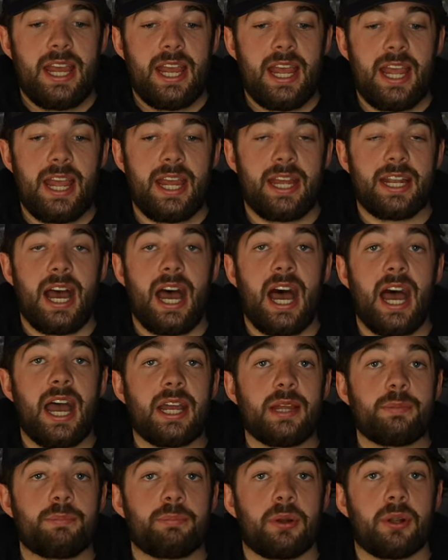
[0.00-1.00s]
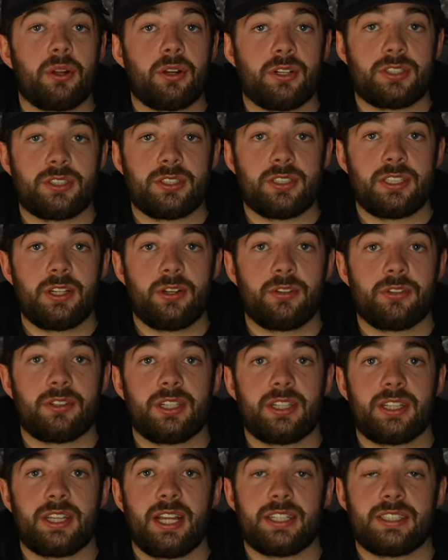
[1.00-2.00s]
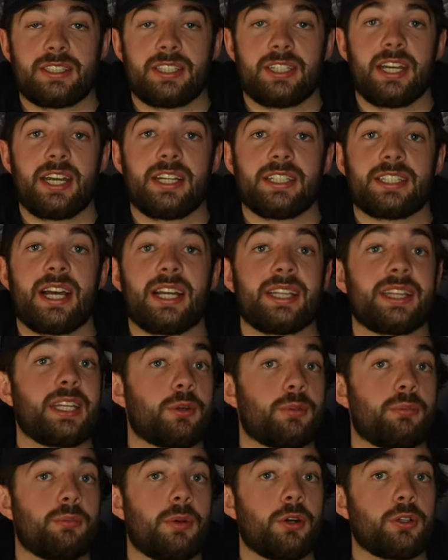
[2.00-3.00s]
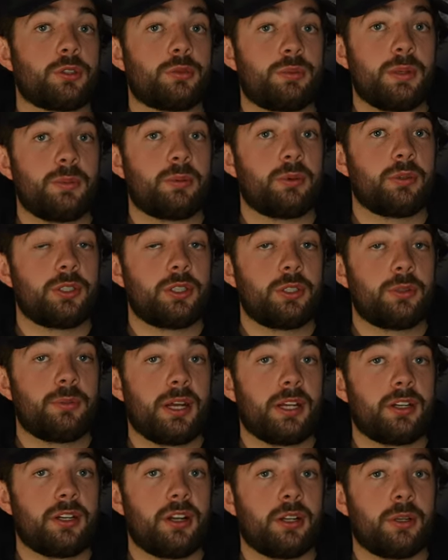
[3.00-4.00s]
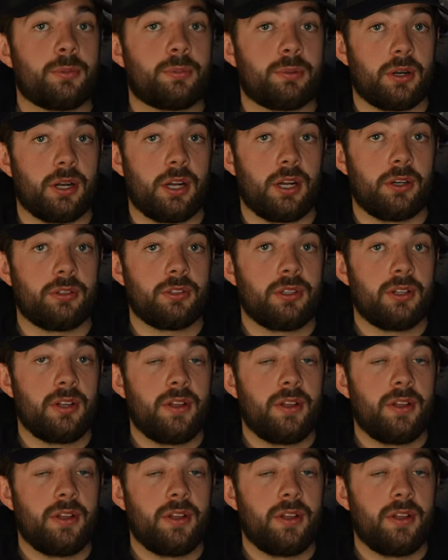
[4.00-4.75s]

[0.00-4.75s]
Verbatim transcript: And I personally don't think that's the case. I think most people would do better on a Pro,